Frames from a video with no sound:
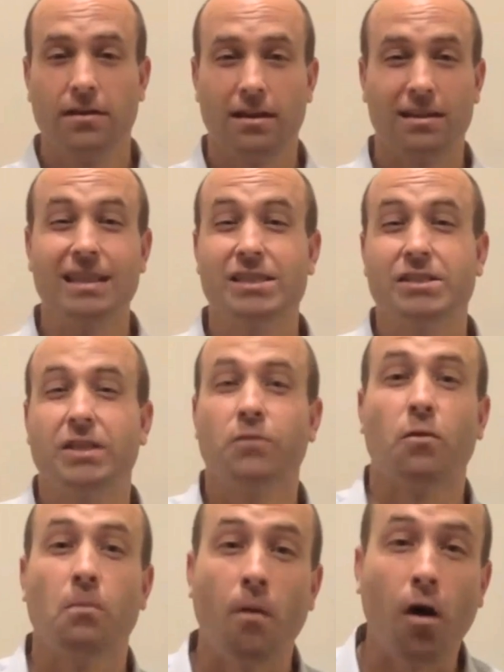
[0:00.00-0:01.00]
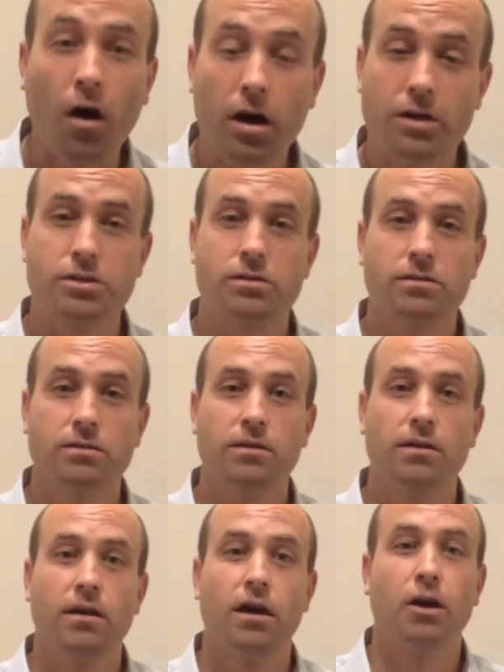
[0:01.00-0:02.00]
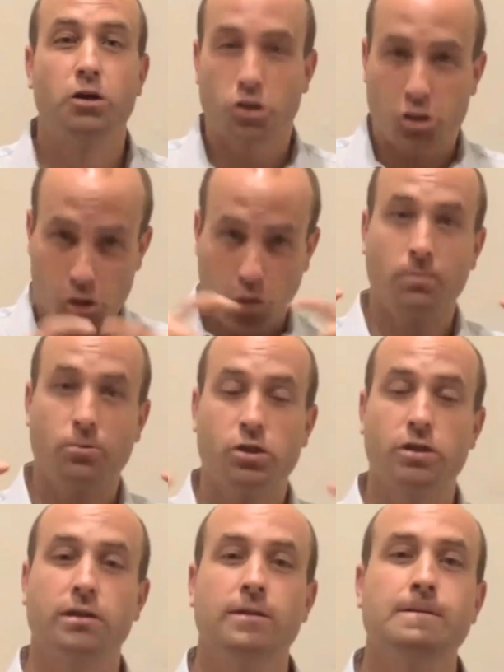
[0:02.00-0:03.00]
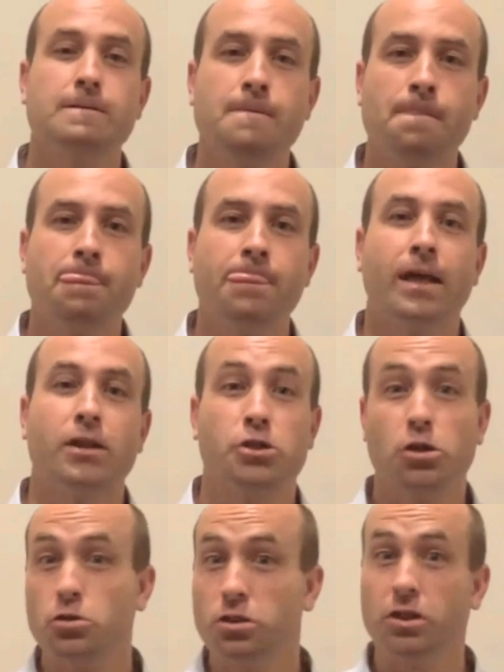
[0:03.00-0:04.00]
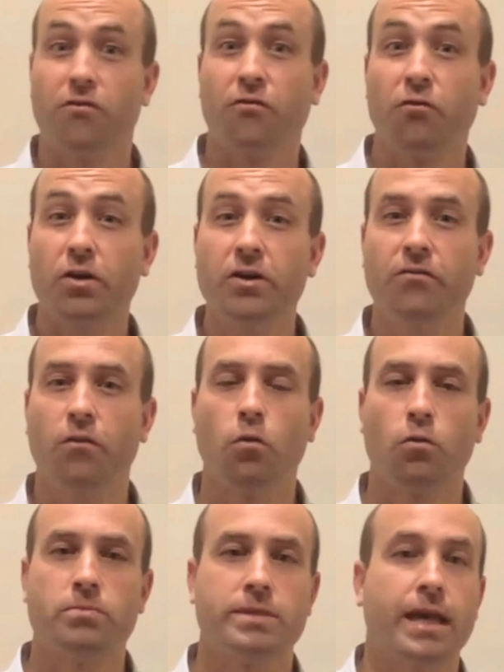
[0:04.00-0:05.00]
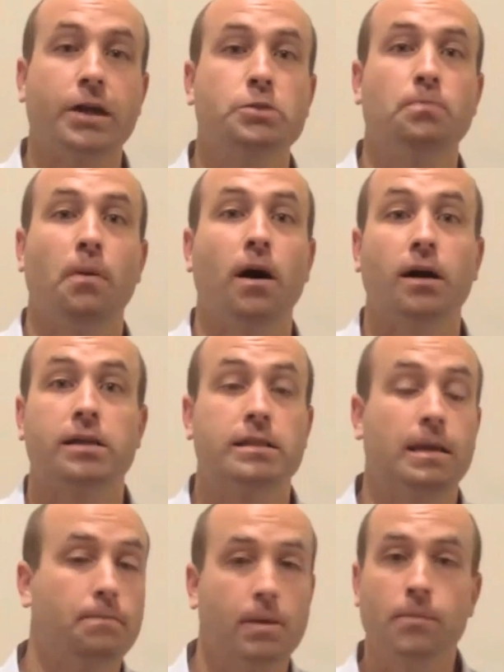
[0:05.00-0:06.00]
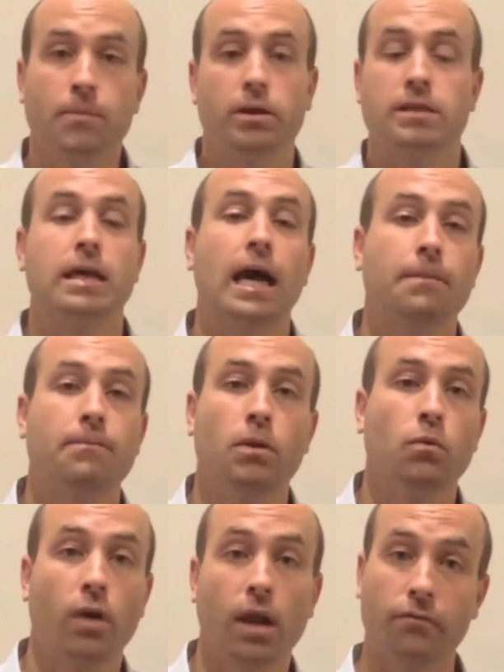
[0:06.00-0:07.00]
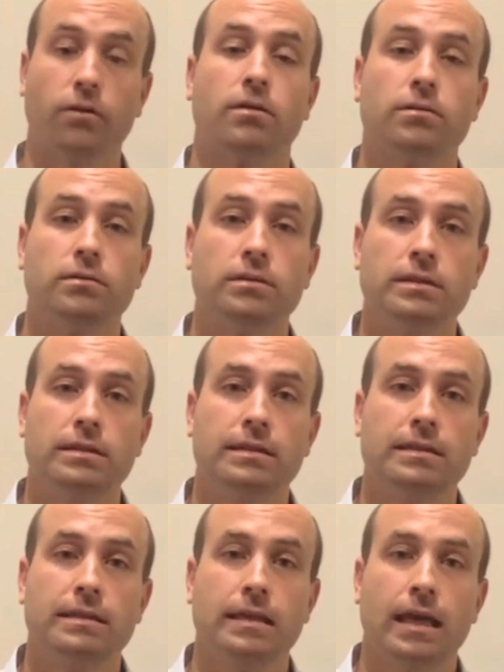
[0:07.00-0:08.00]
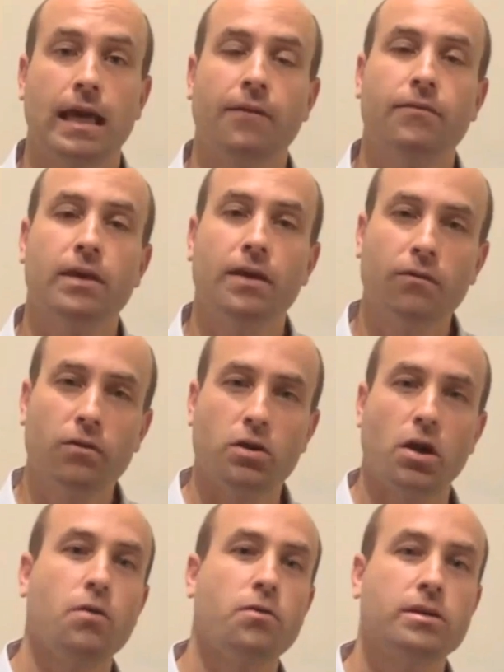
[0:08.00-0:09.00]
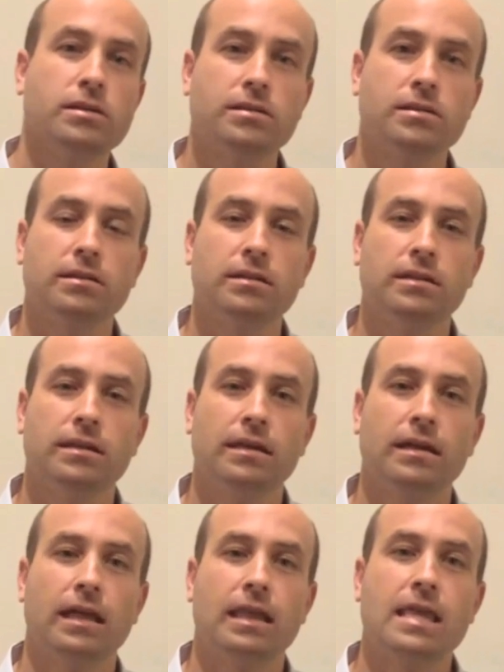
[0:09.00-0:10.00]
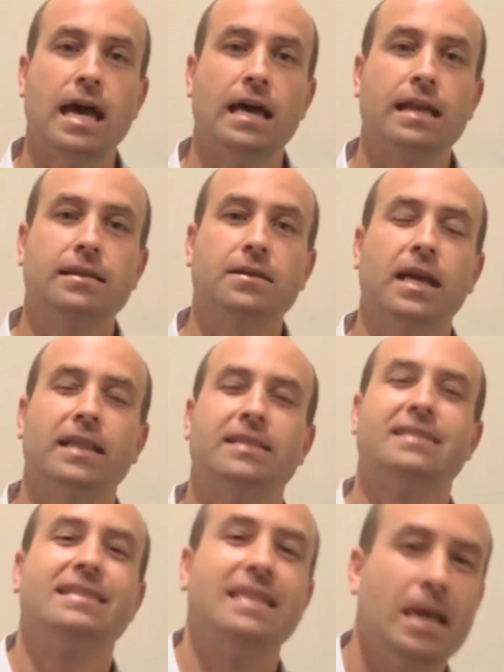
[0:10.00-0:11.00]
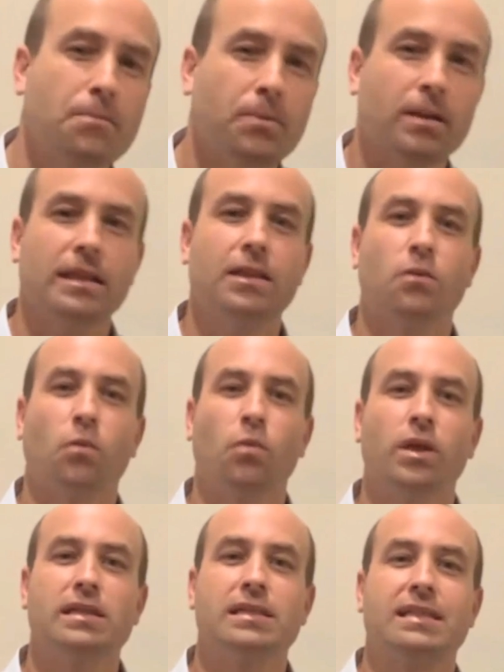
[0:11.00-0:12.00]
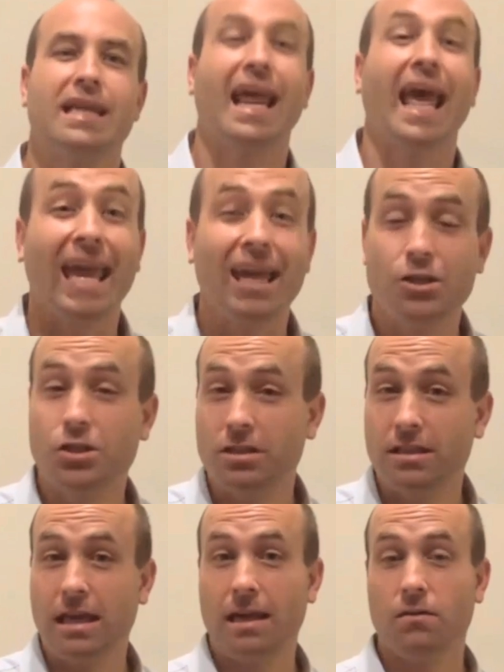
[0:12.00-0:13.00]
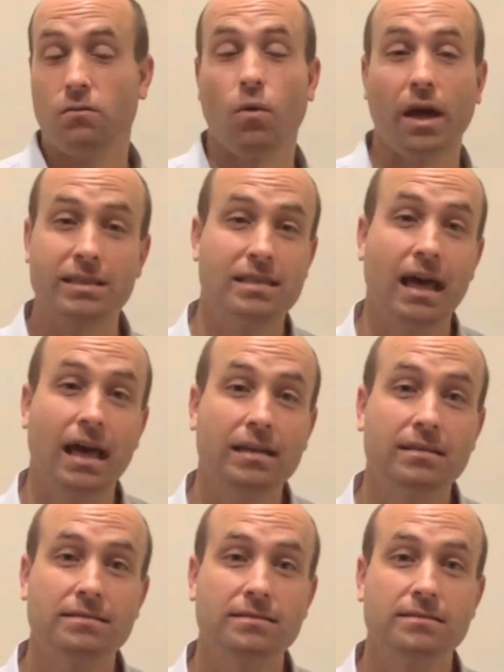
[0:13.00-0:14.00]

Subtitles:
a listing remarks, a description? That's usually a free-form text box that people can type in whatever. Have you ever noticed that it's typically the real estate agent that writes that?